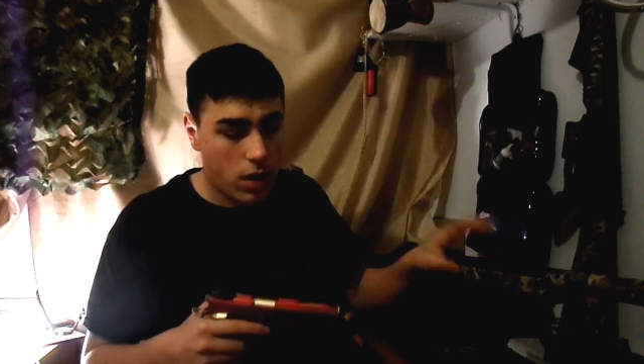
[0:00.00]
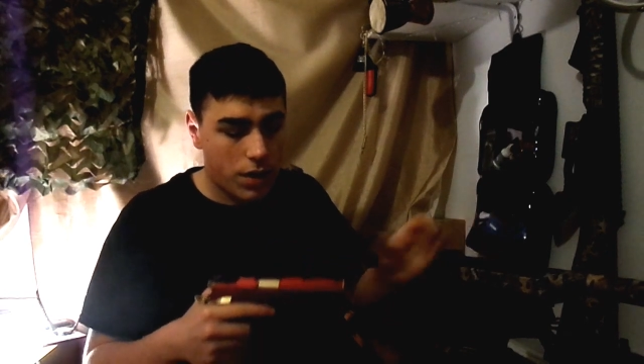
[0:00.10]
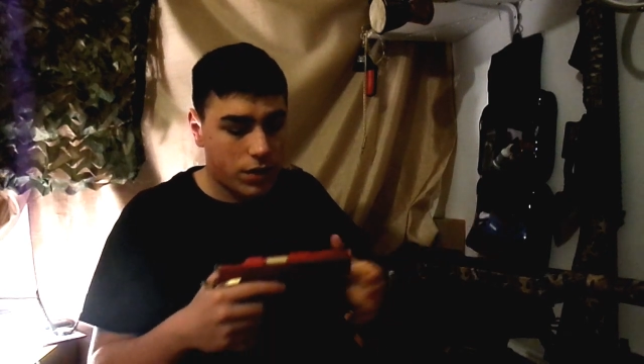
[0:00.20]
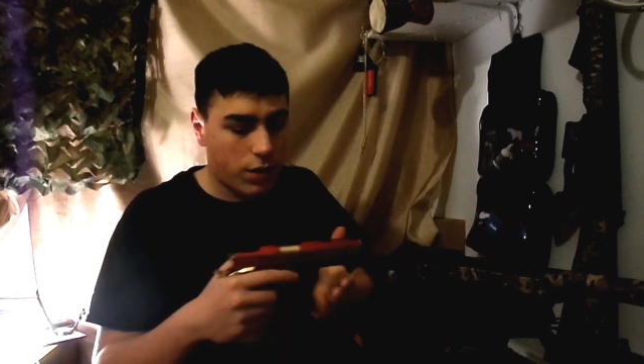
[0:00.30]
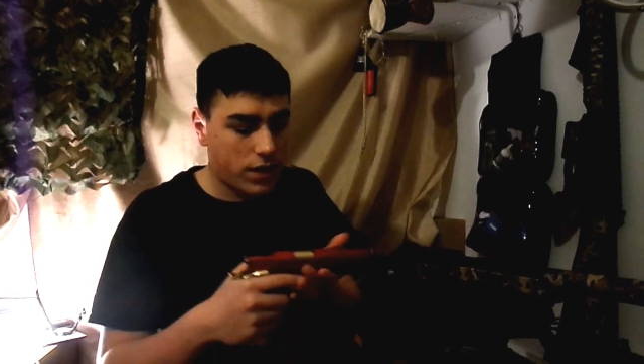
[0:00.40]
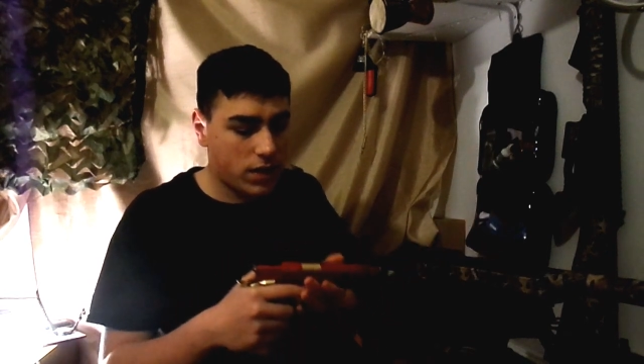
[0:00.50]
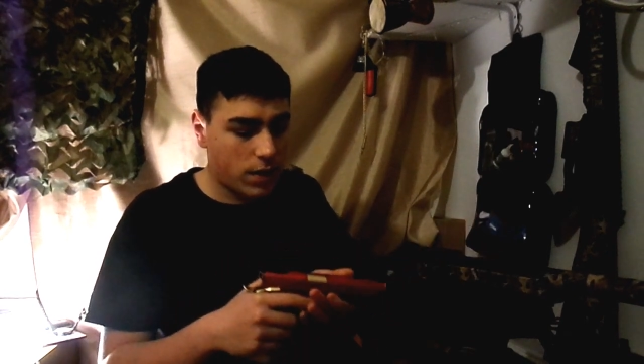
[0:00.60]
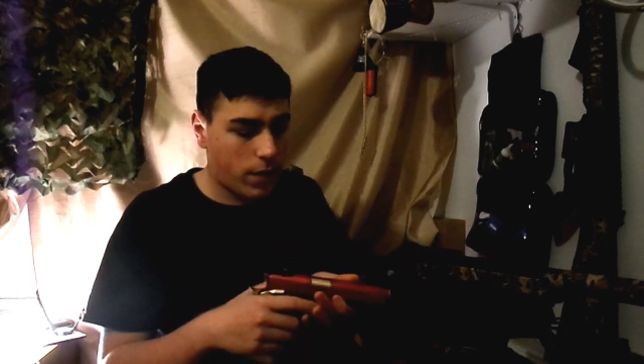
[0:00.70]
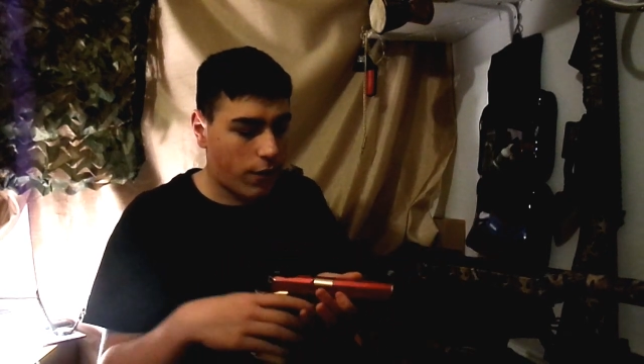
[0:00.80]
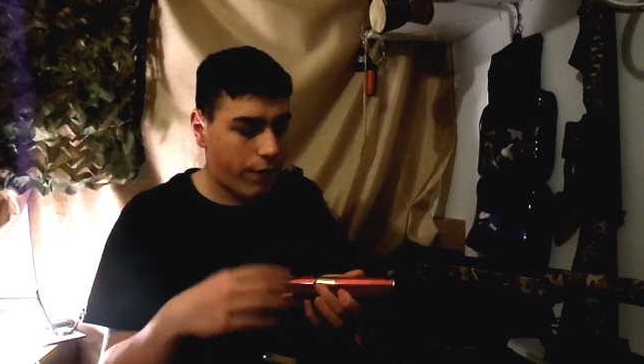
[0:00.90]
So this is done
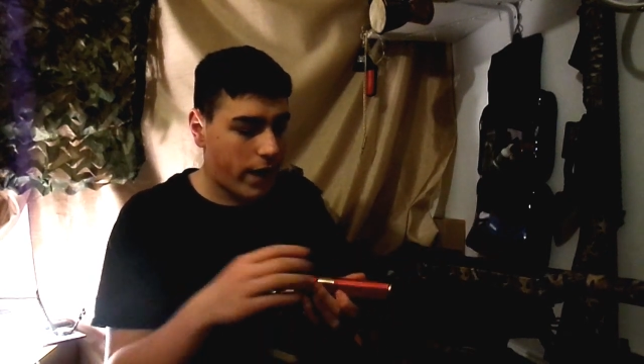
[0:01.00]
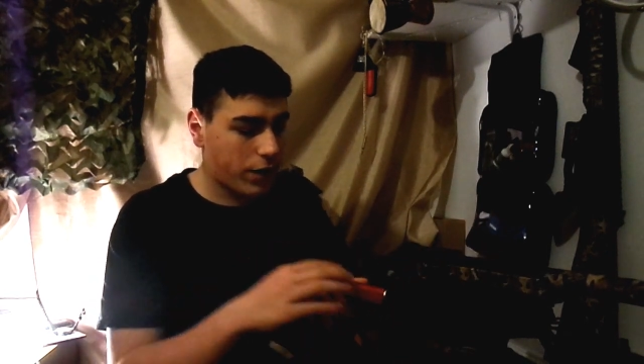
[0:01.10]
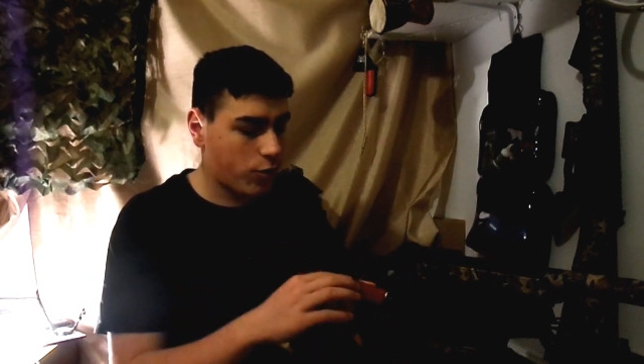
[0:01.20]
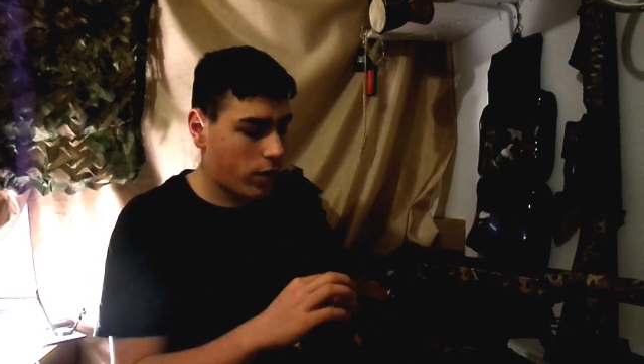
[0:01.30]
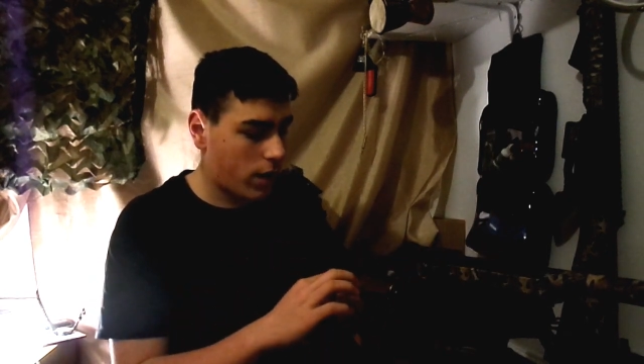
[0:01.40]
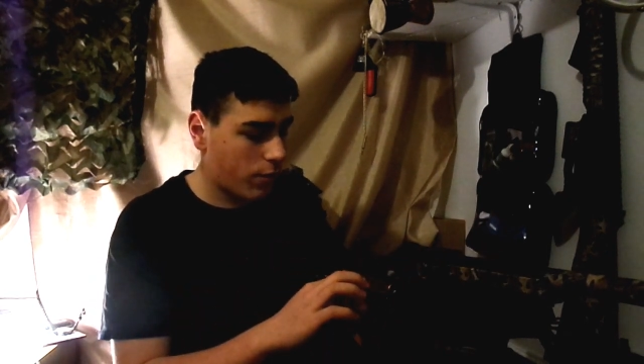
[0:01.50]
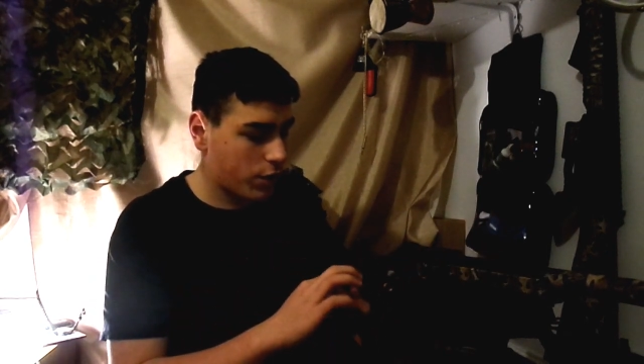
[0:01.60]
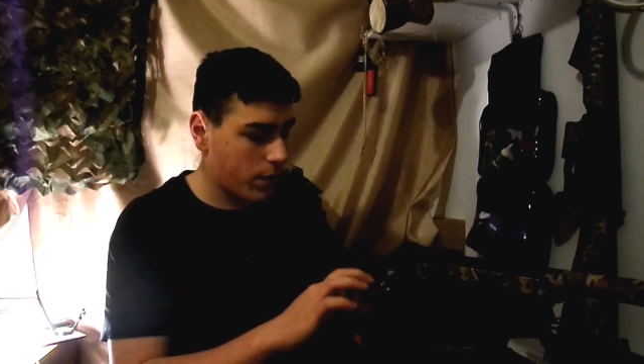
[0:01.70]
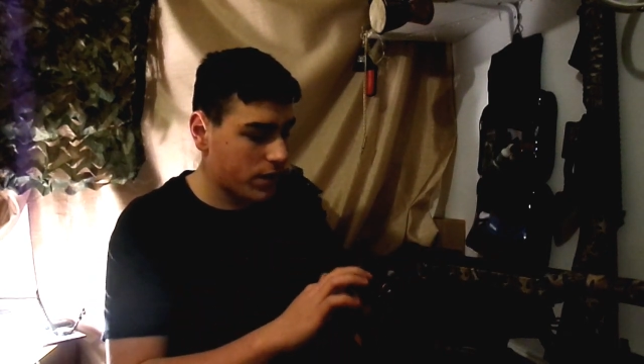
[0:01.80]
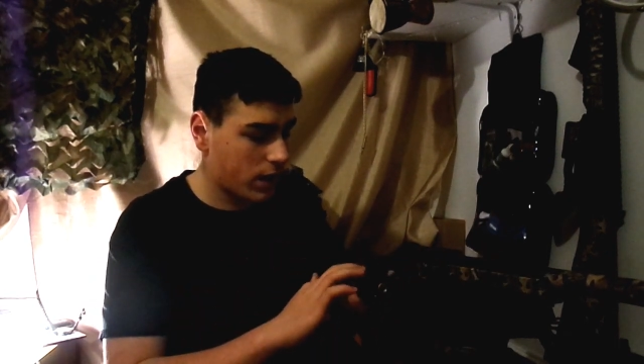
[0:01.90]
by the factory, which
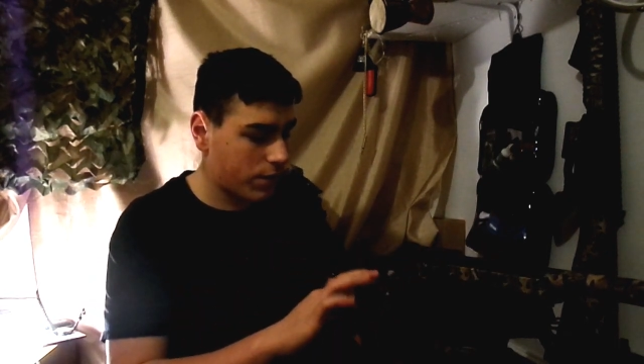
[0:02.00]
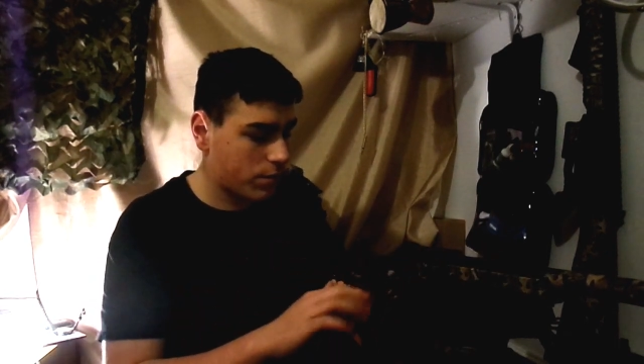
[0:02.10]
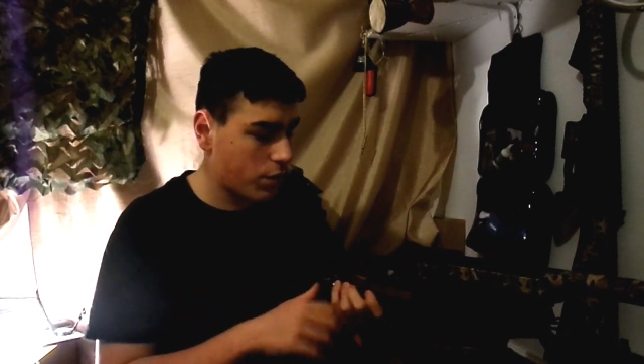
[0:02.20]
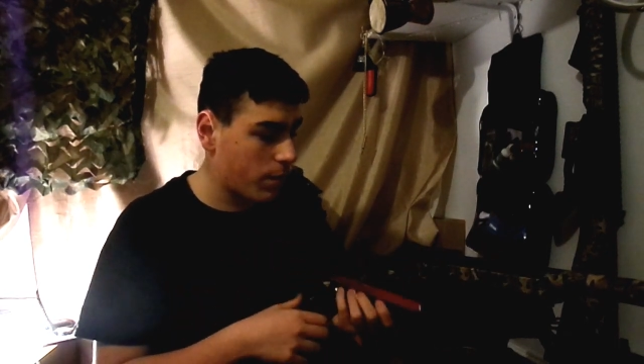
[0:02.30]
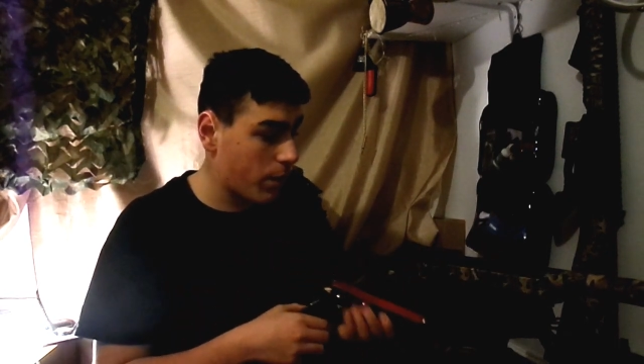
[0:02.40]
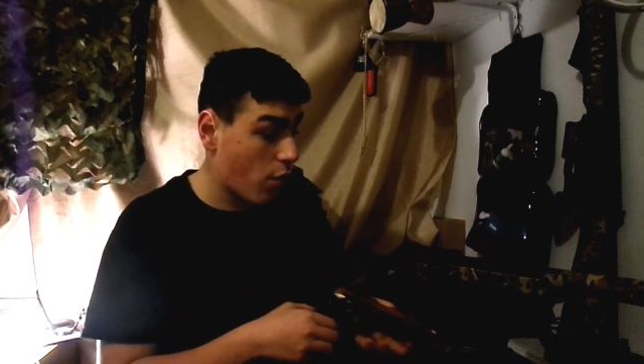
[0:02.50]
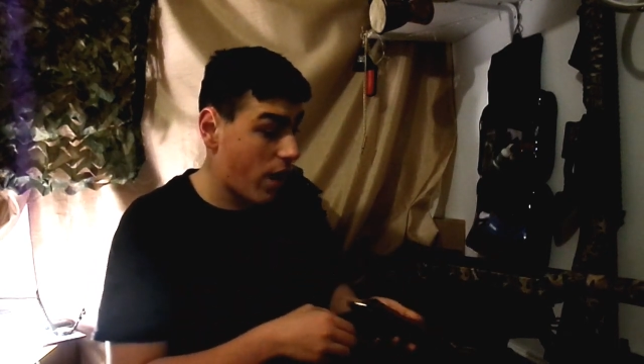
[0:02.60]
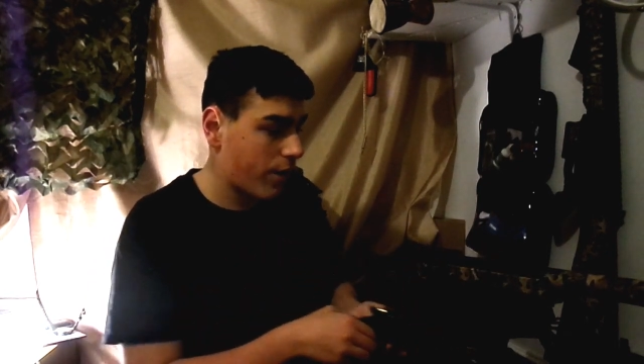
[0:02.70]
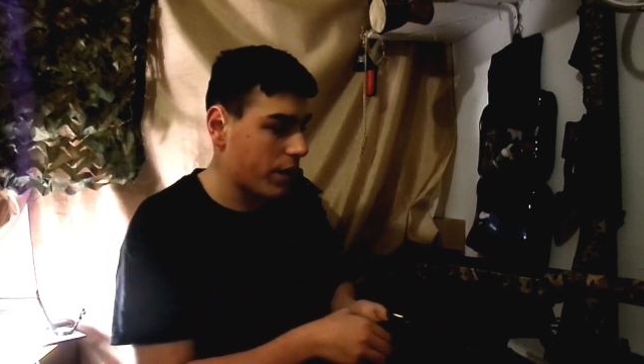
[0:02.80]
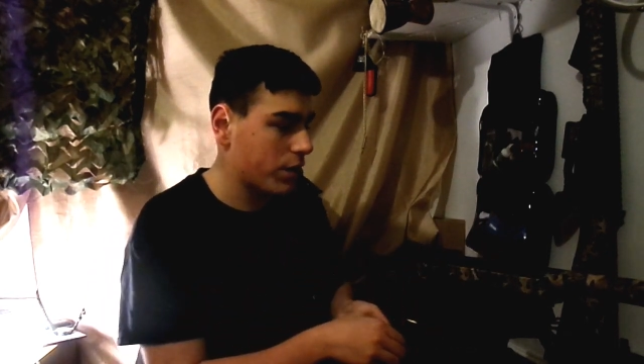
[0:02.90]
means they've put a bit more
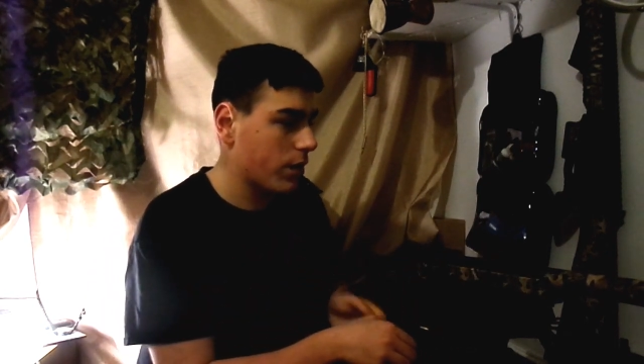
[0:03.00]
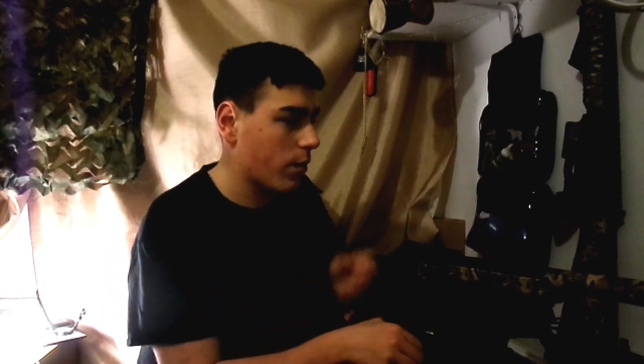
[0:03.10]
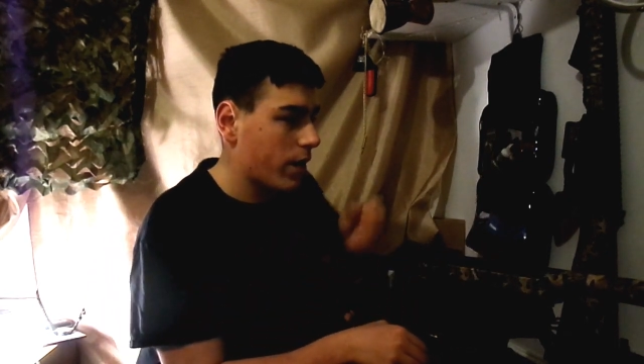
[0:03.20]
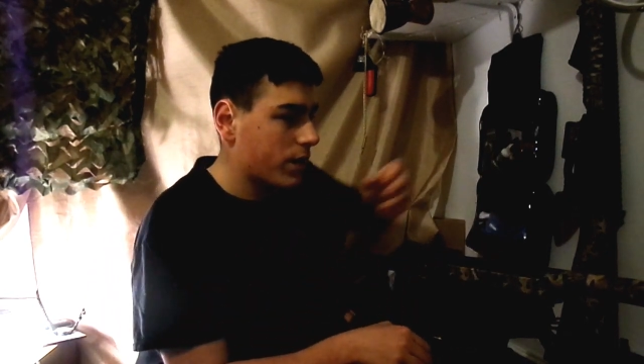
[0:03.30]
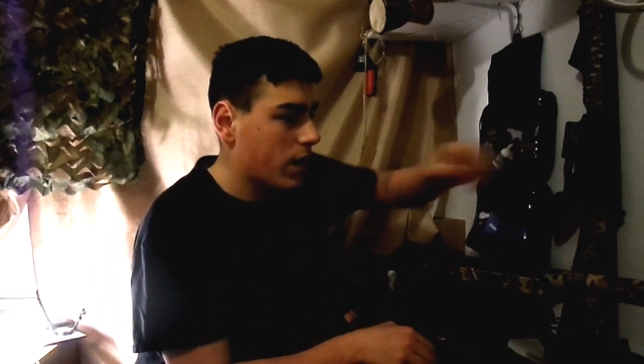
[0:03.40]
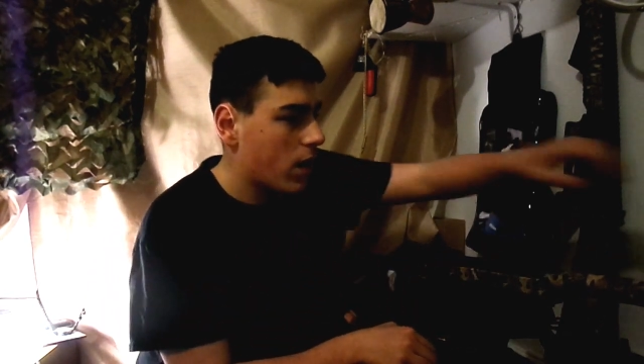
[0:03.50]
effort into it, whereas